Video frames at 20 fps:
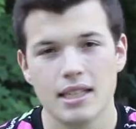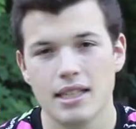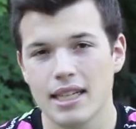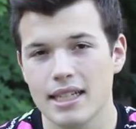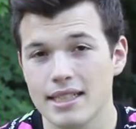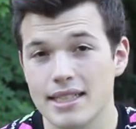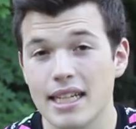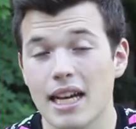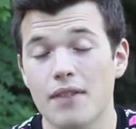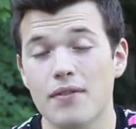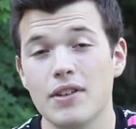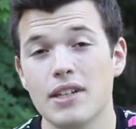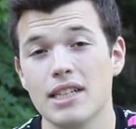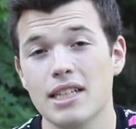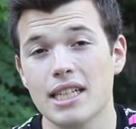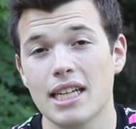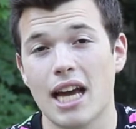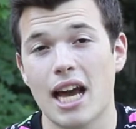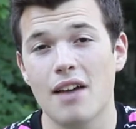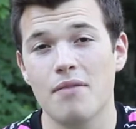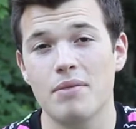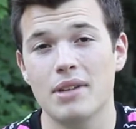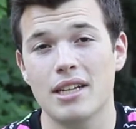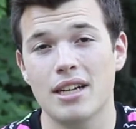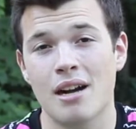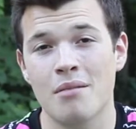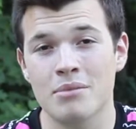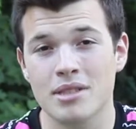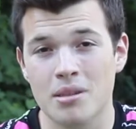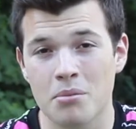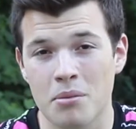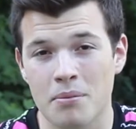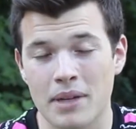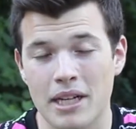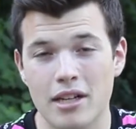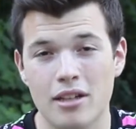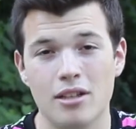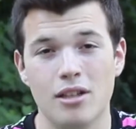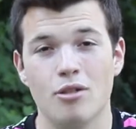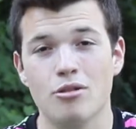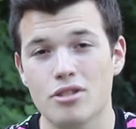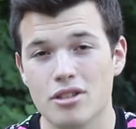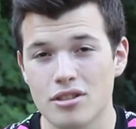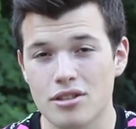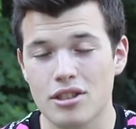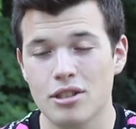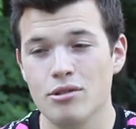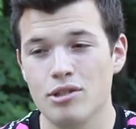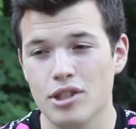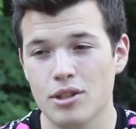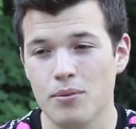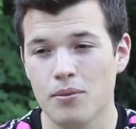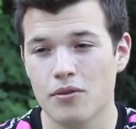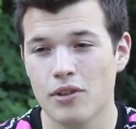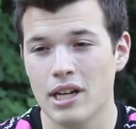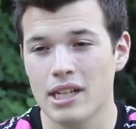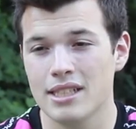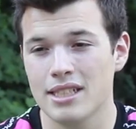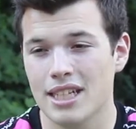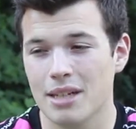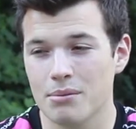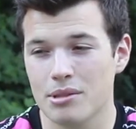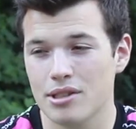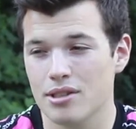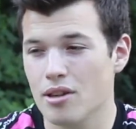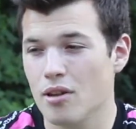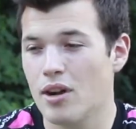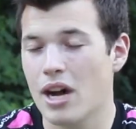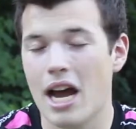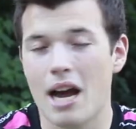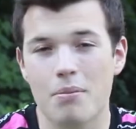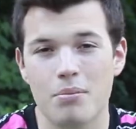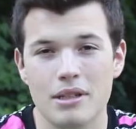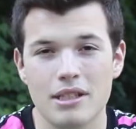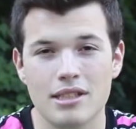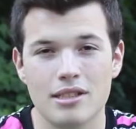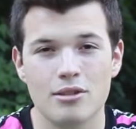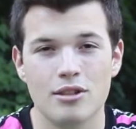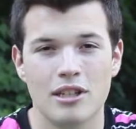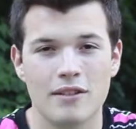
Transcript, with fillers: They definitely have become some of my closest YouTube friends and I'm so happy to